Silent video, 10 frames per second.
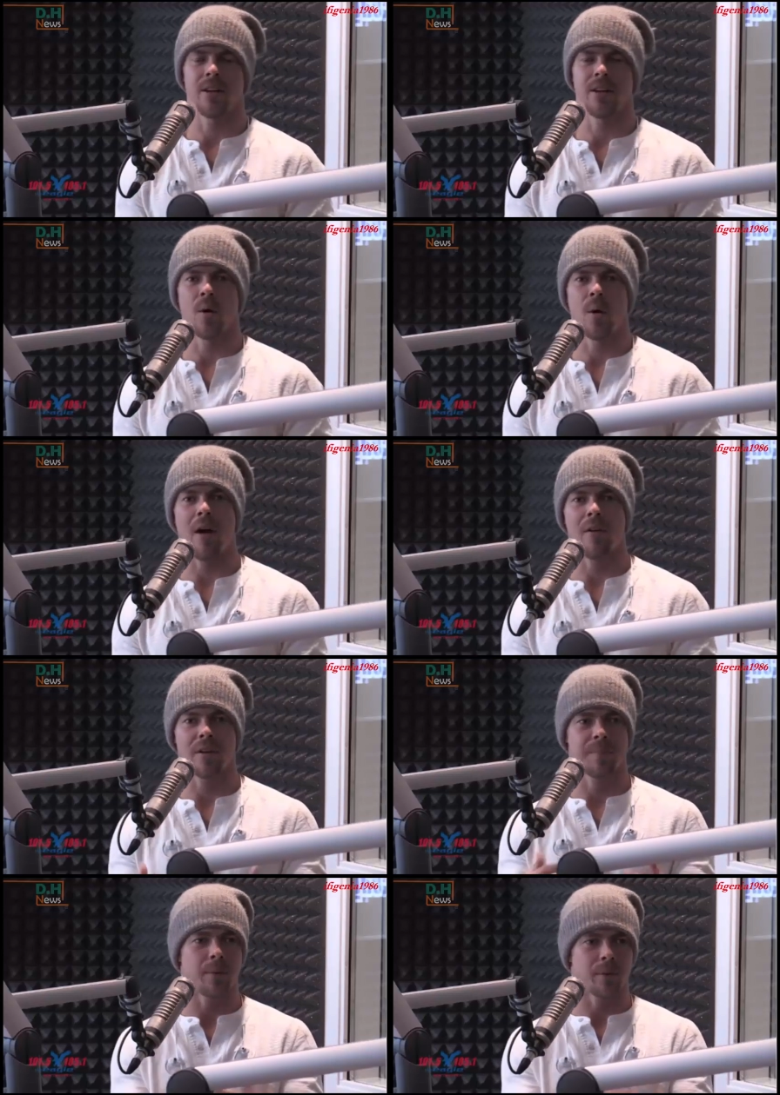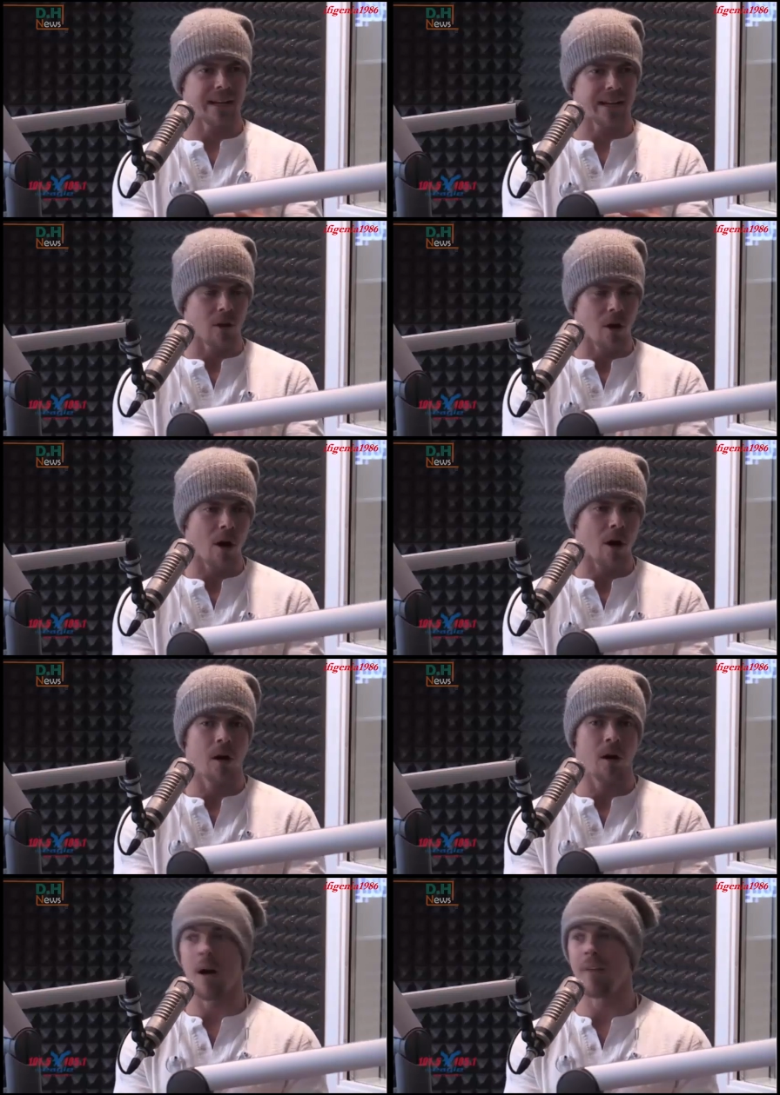you know, how people are going to get
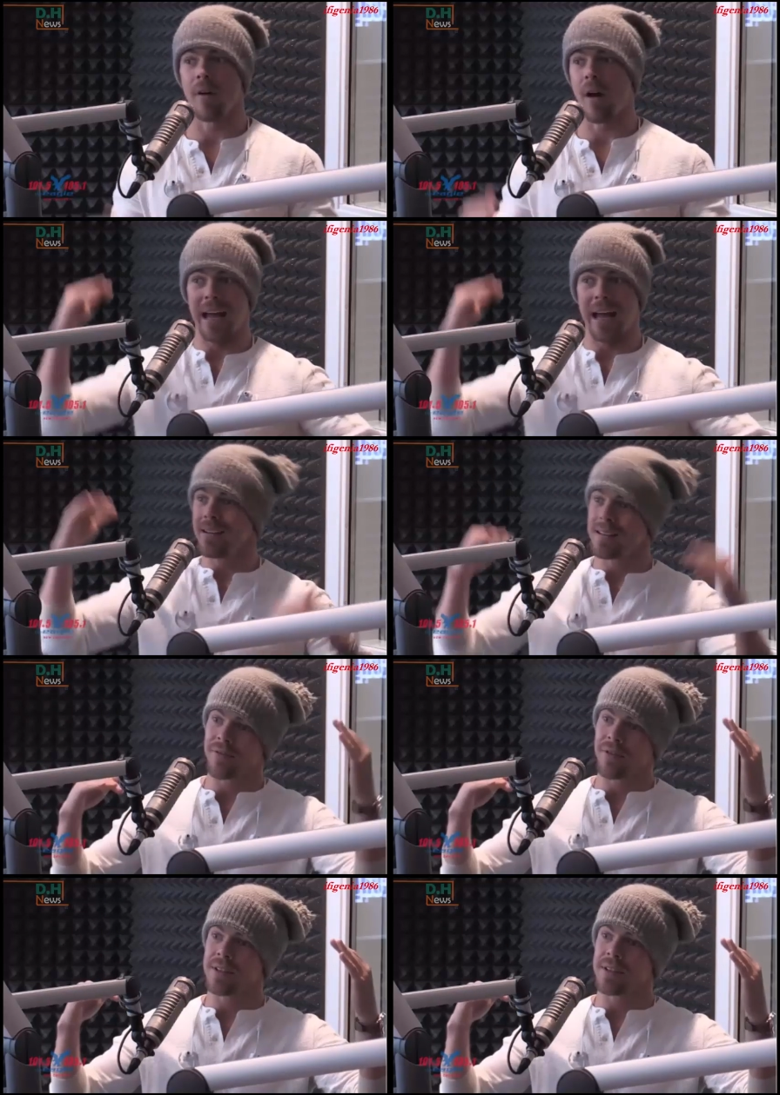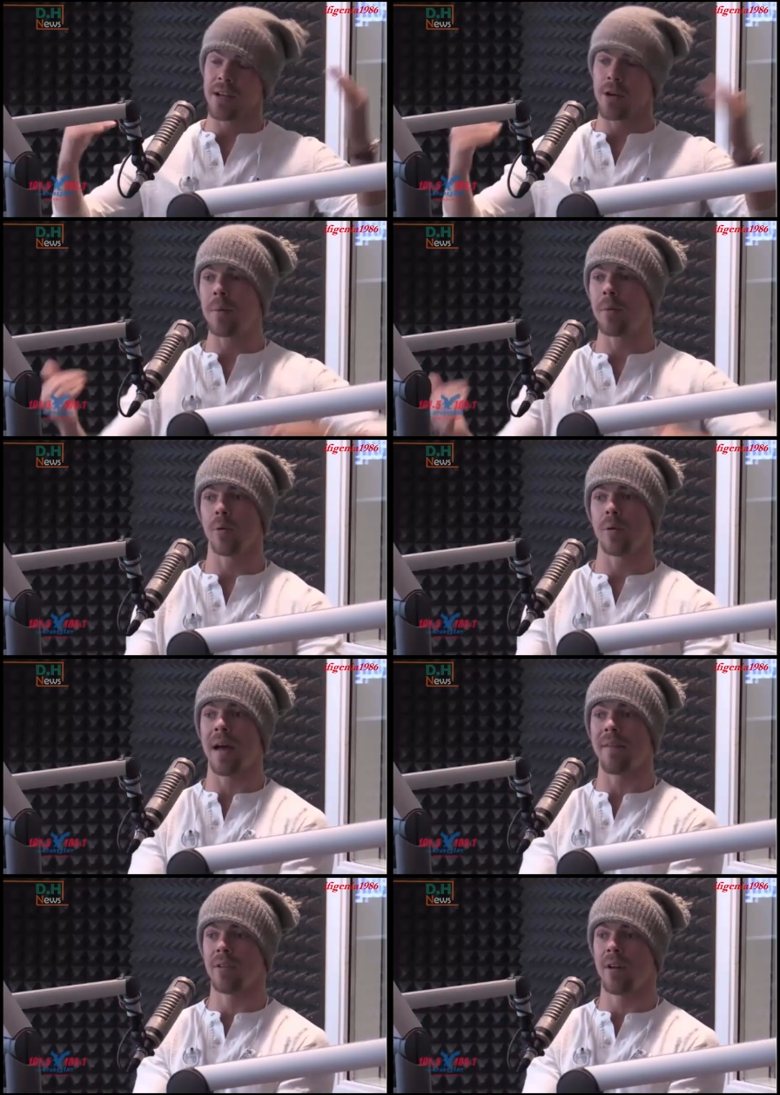along, off height differences. I know people who
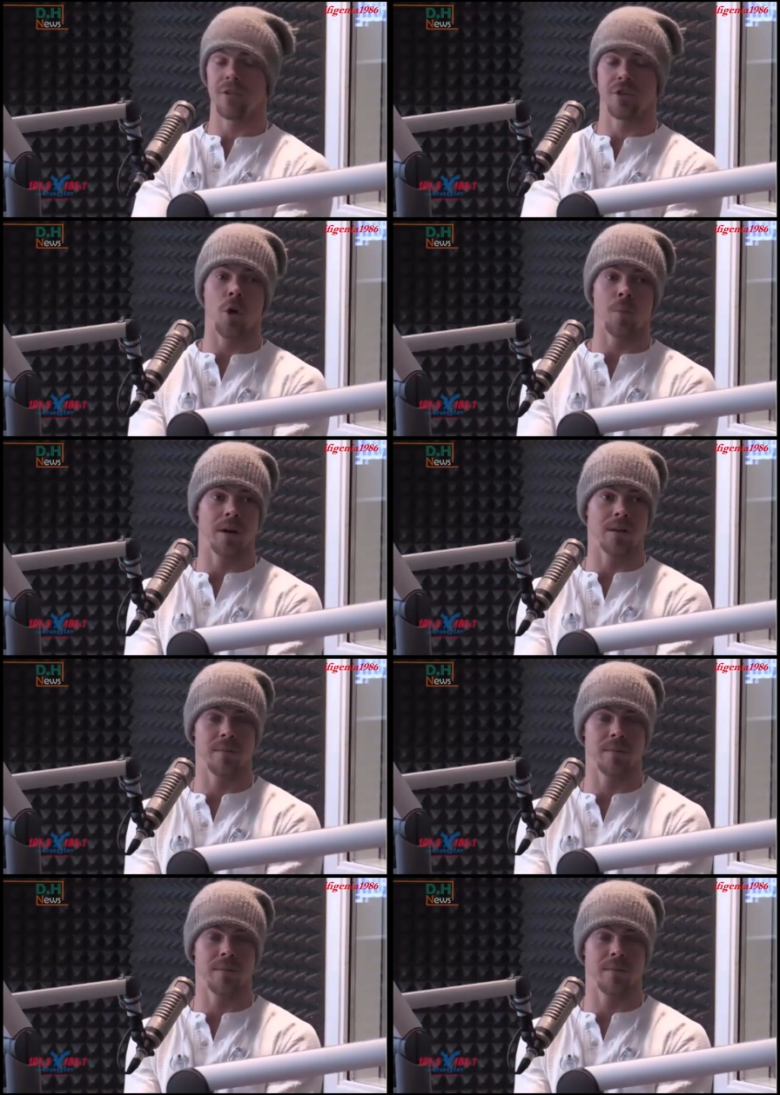haven't gone on the show because